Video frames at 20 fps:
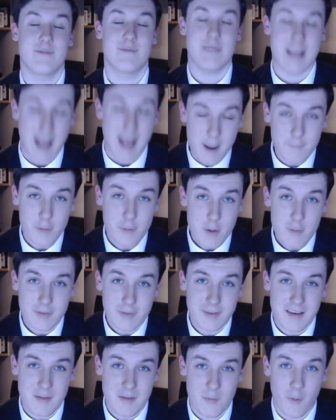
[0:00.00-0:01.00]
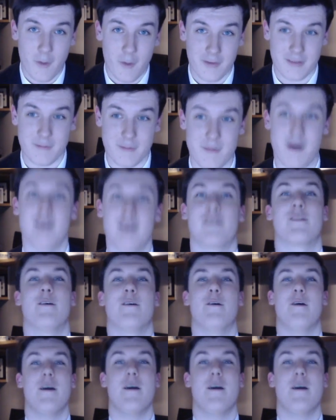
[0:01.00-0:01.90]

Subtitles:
Have you seen Waters of Mars though?